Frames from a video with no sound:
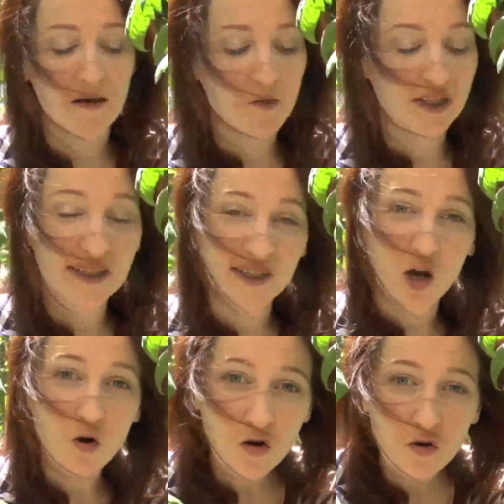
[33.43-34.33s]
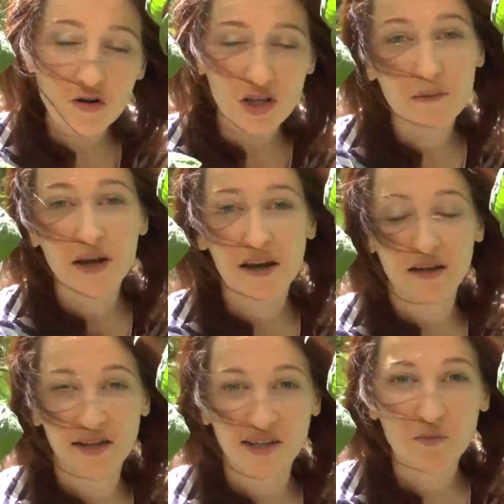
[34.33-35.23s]
And what's so cool
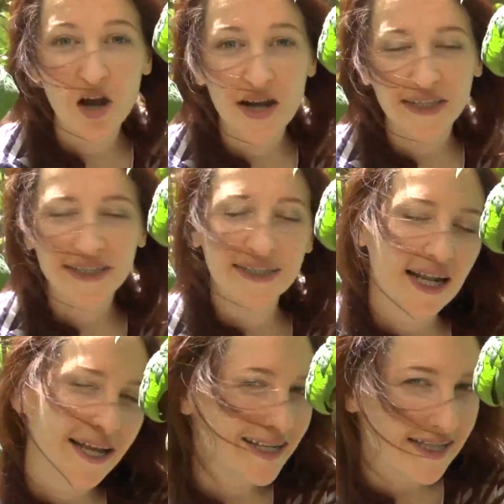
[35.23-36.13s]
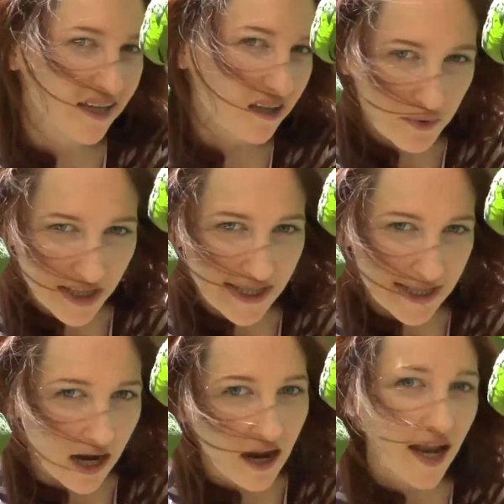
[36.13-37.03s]
about these pots is that I can take them
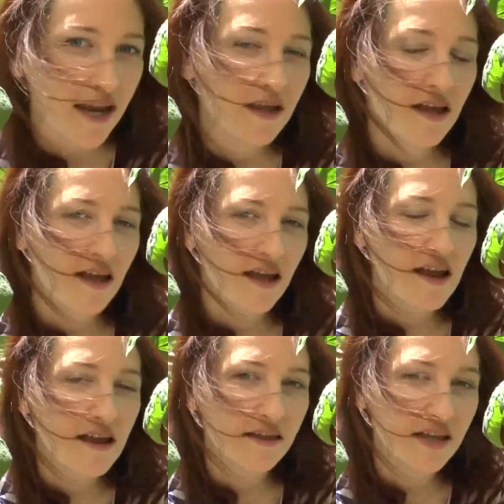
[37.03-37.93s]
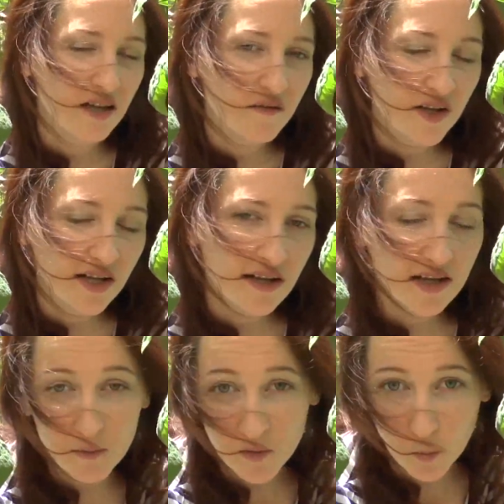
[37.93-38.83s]
outside in the evening and
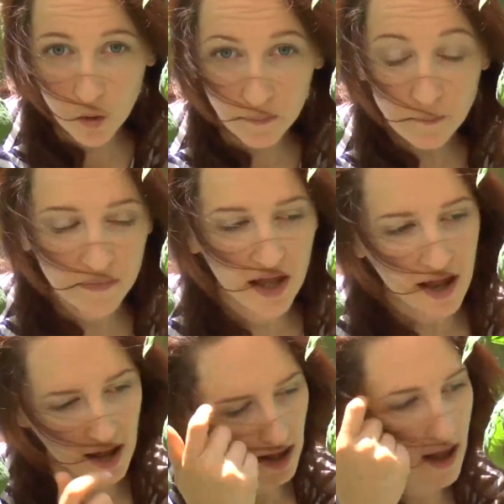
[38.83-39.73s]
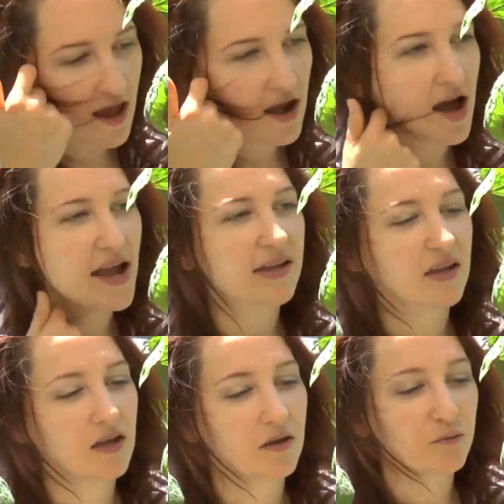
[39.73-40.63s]
keep them warm, and I
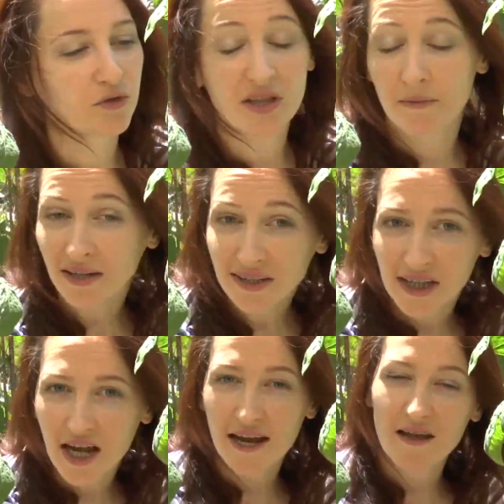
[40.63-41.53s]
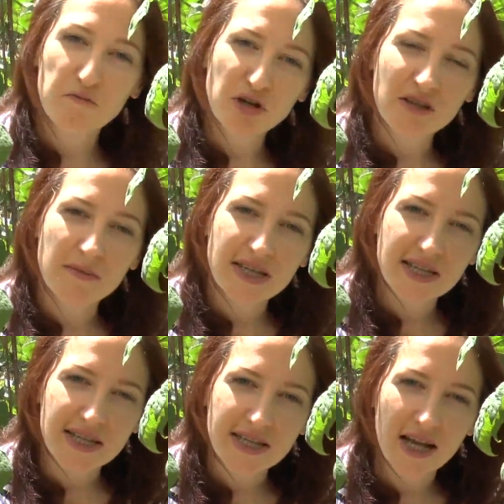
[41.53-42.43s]
can bring them outside and put them
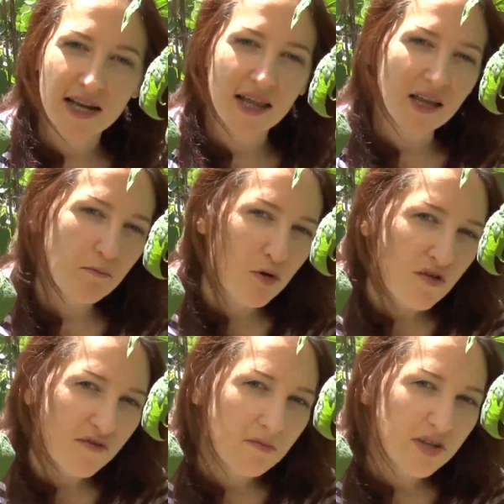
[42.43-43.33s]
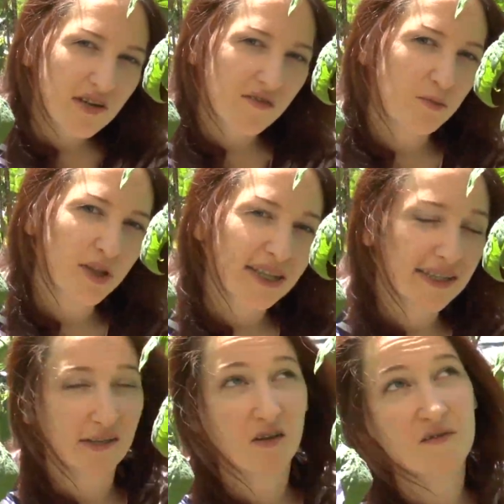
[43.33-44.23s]
into the sun, and I can move them to different
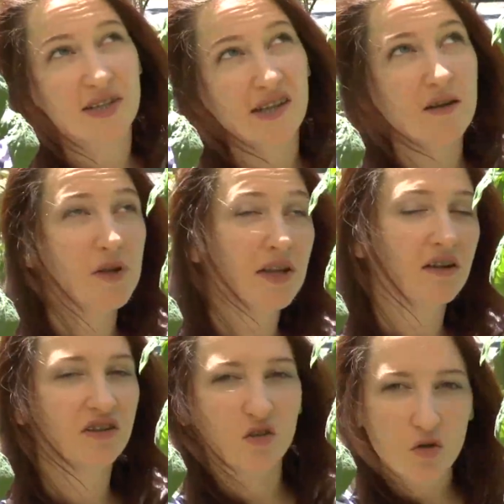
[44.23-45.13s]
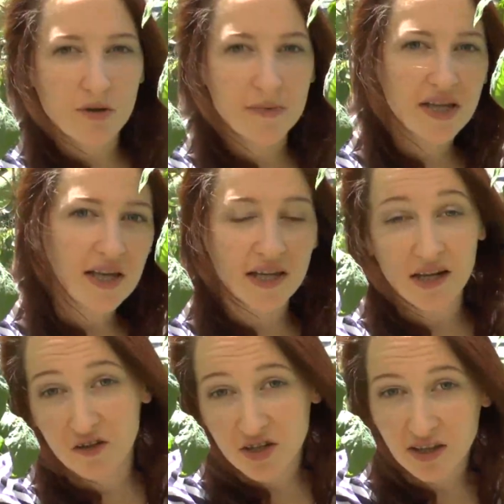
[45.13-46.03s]
places. So if it's going to be a little stormy, I can
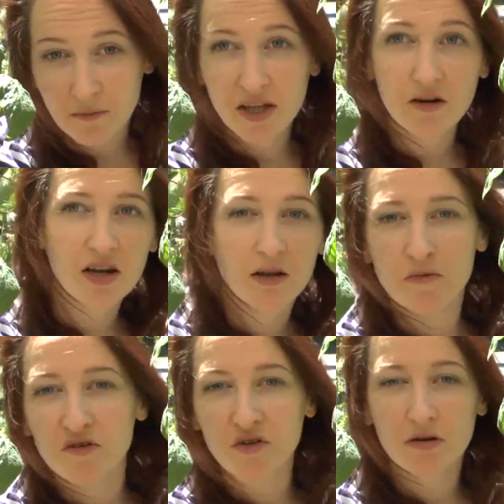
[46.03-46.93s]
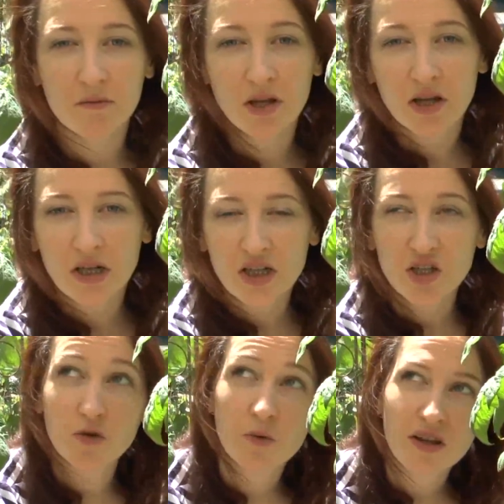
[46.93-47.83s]
either take them in or I can move them
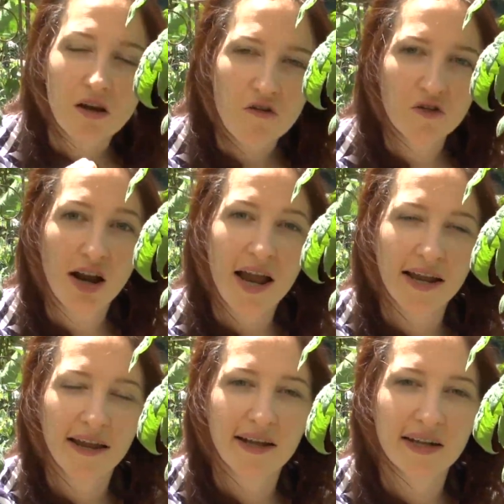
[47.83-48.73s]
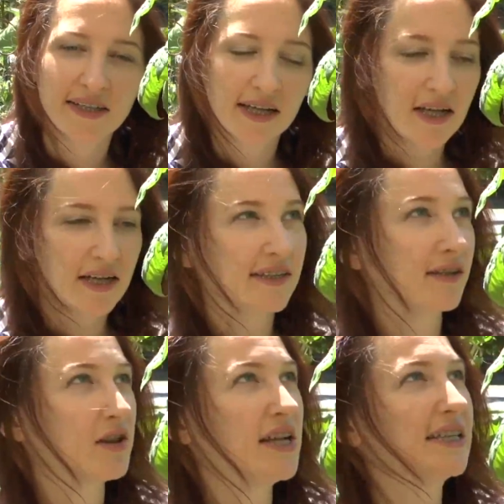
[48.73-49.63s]
to where the overhang is.
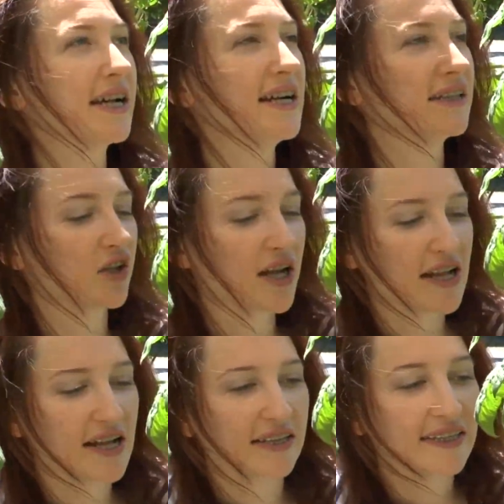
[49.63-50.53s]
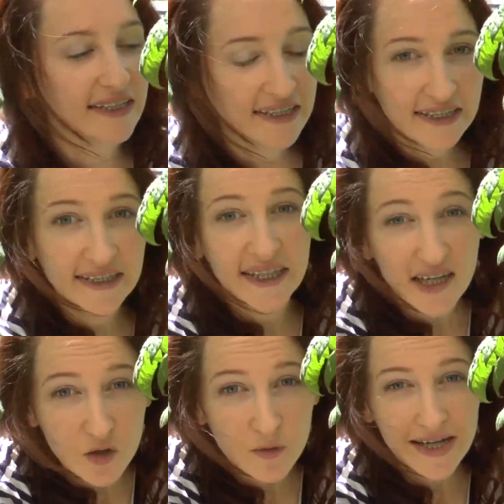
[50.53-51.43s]
So these guys are getting
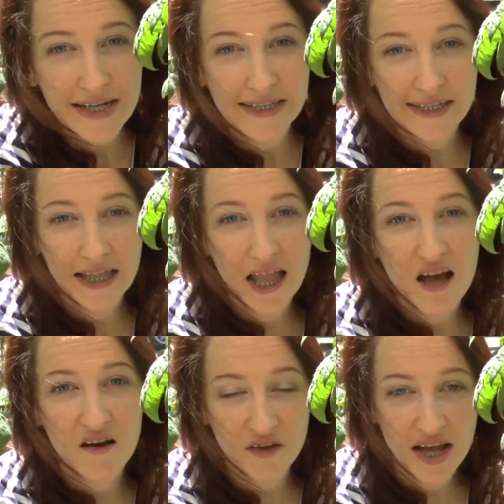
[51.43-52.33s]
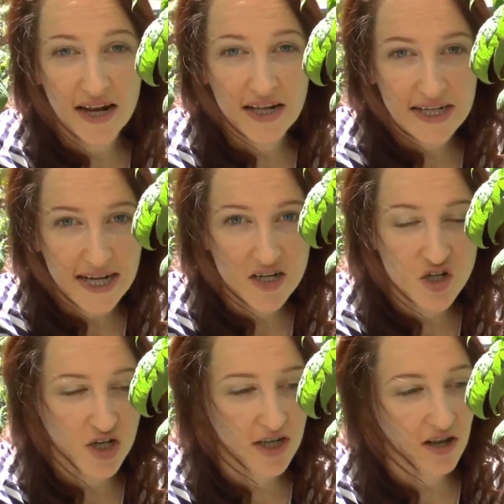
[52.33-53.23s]
serious love and
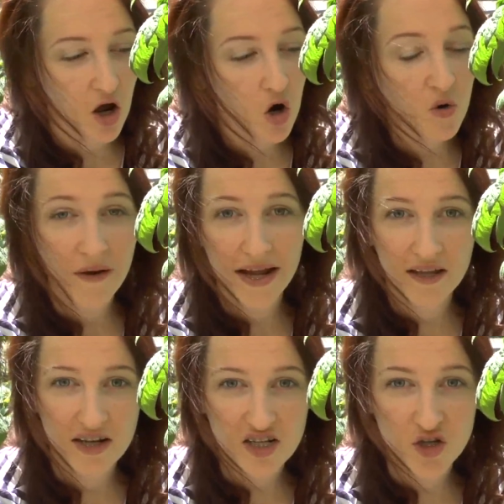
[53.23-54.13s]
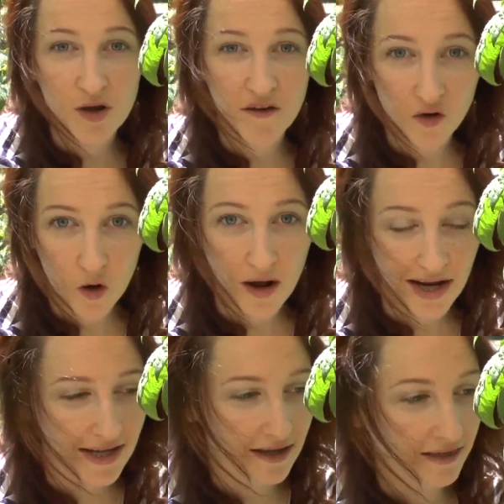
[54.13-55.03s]
attention. Oh my goodness, you have no
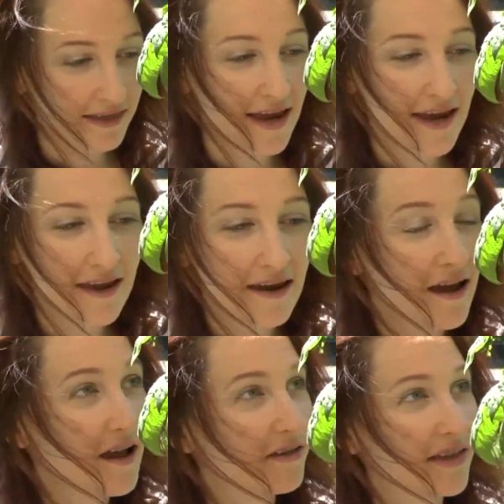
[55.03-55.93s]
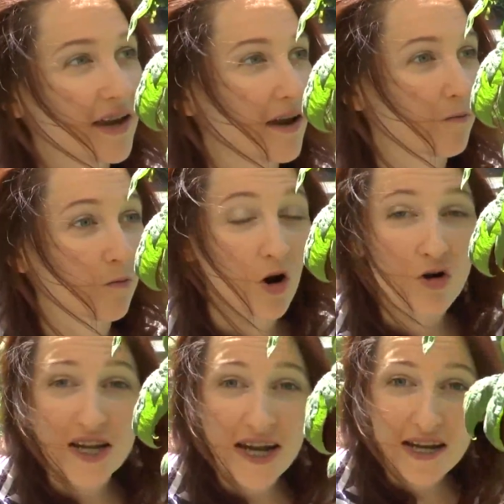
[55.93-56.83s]
idea. They get
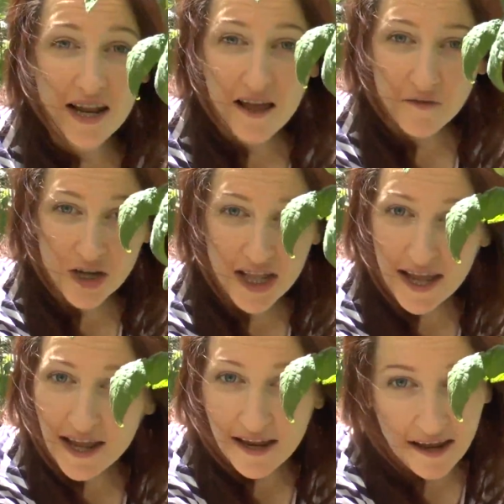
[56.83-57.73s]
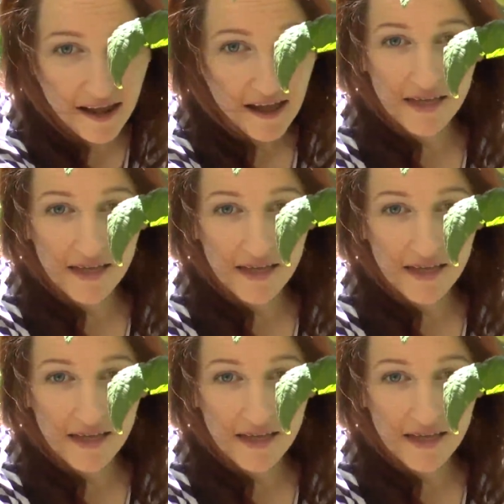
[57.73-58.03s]
rotated every day.